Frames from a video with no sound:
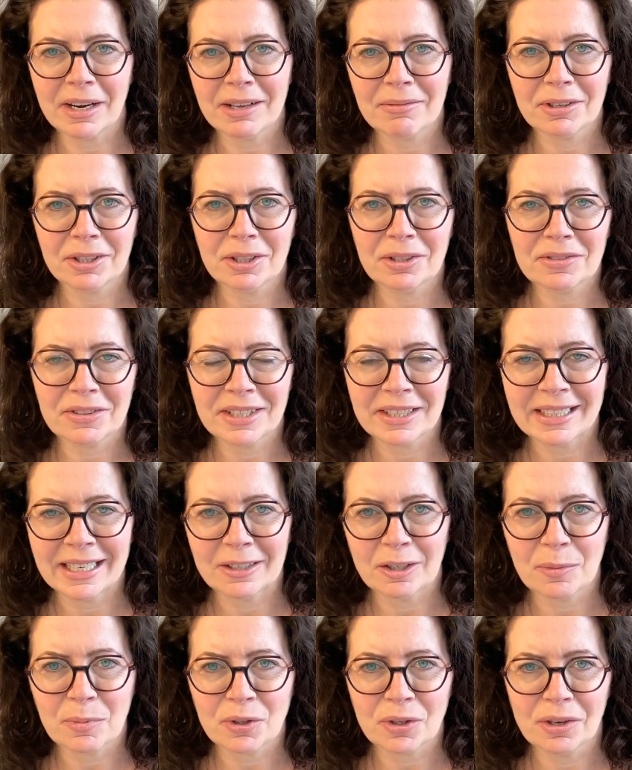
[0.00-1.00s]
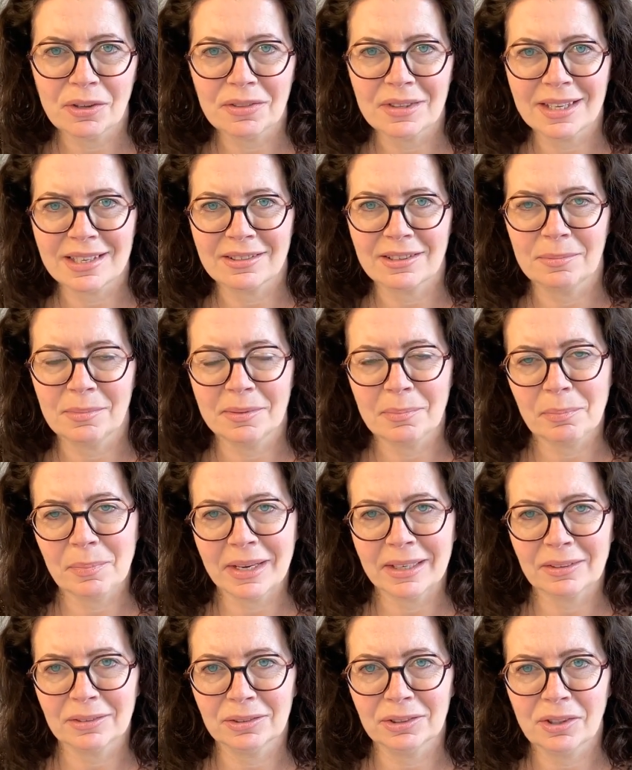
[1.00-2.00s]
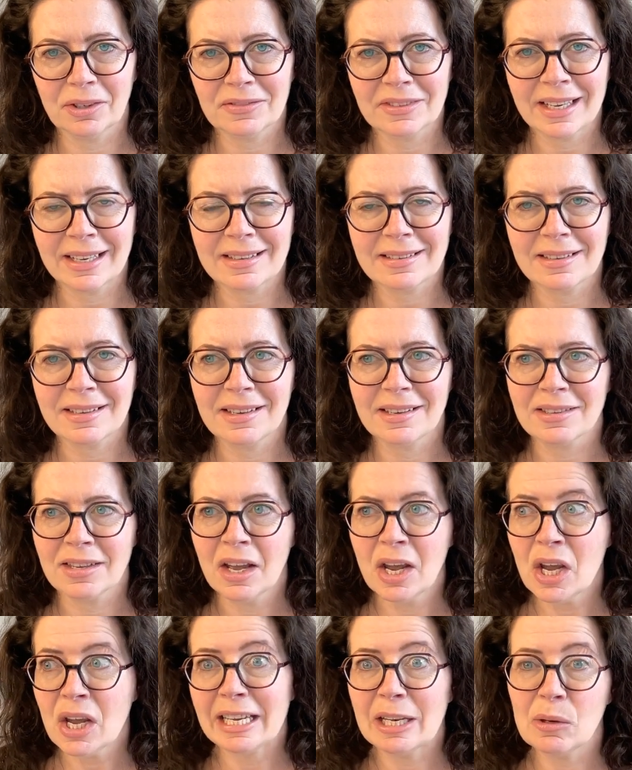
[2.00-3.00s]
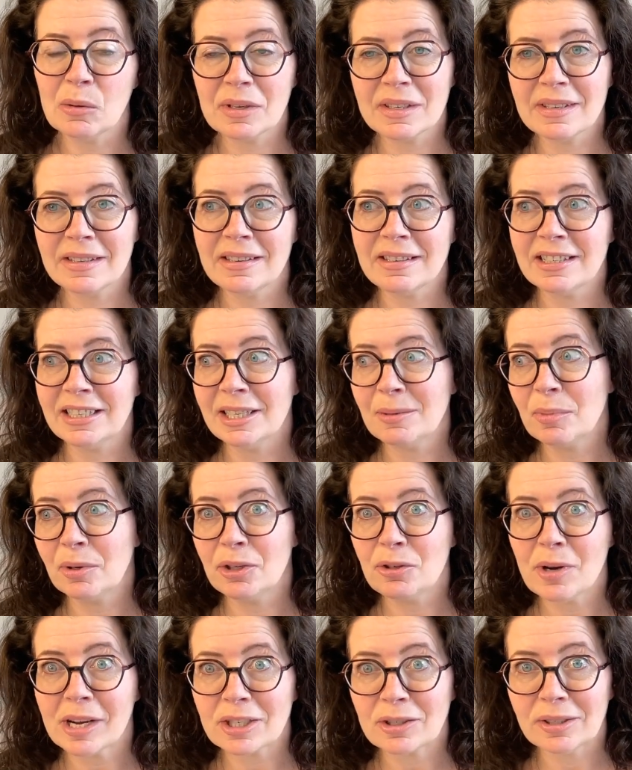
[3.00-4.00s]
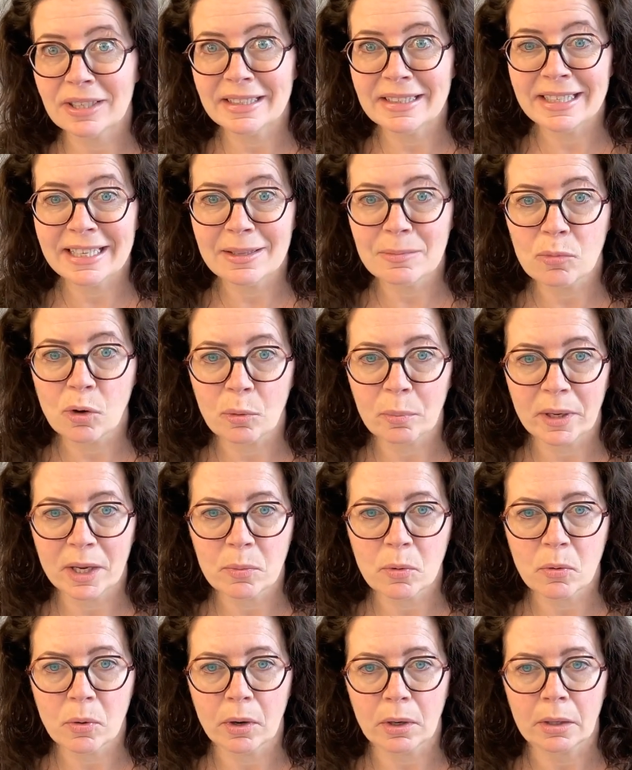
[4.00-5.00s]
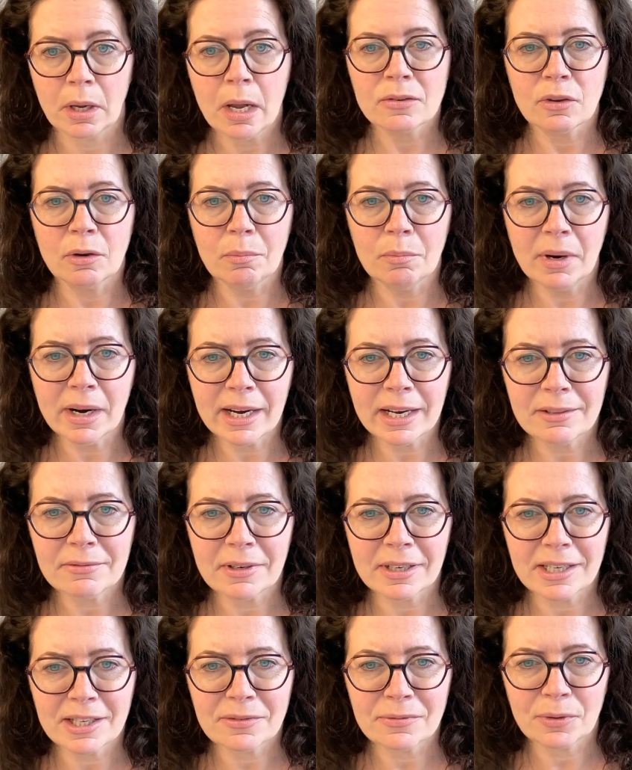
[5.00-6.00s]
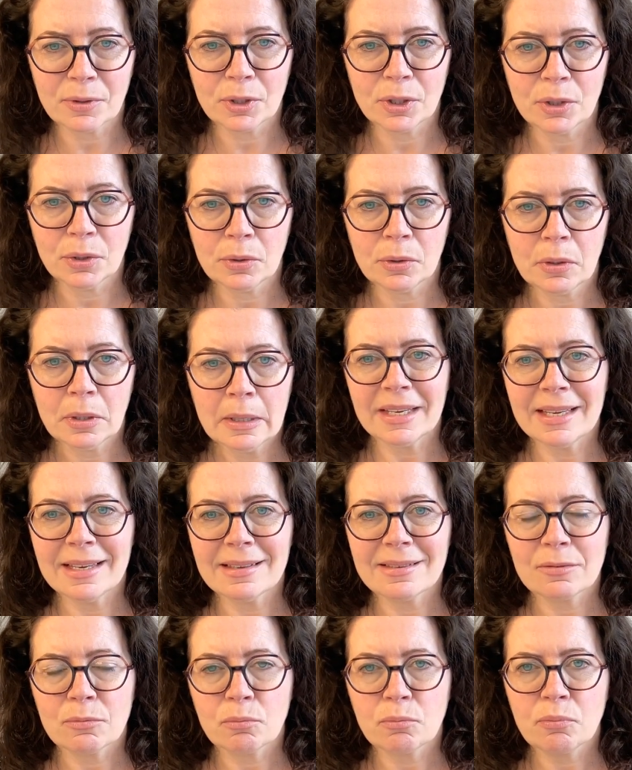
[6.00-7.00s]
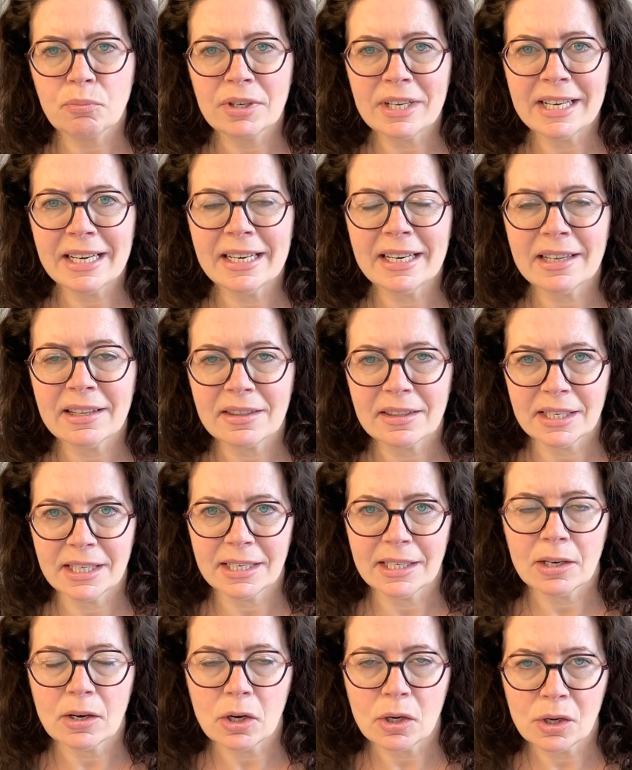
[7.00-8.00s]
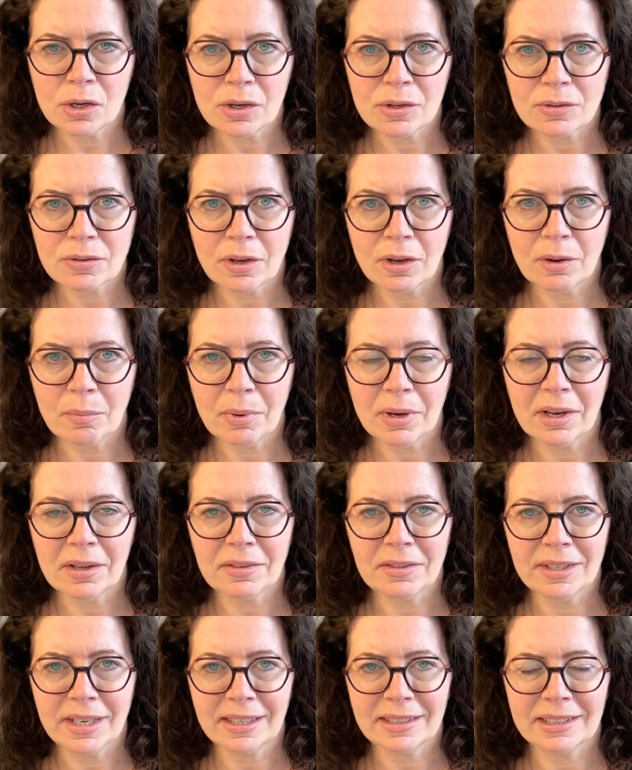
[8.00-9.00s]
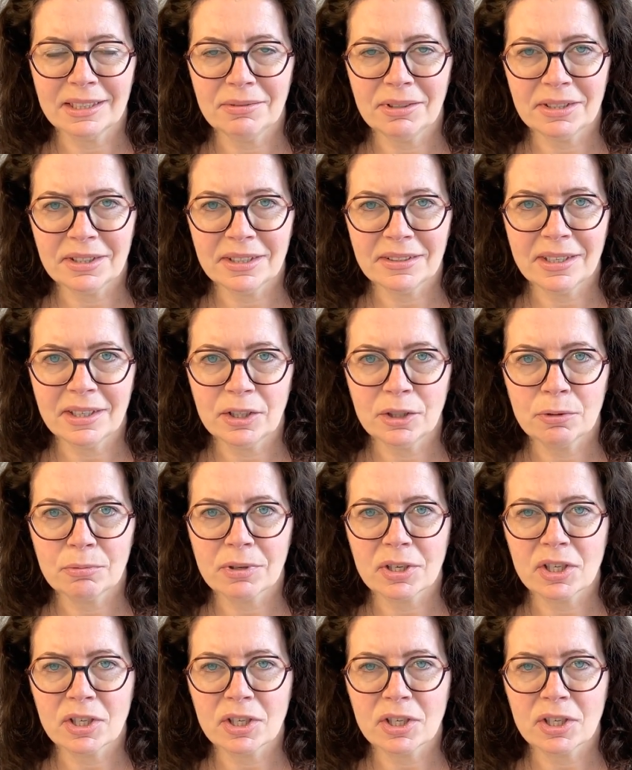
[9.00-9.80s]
whenever you take an option, there's some impact on your taxes. It looks easy, but you actually need more paperwork. So my advice for you is really think hard about the activity that you're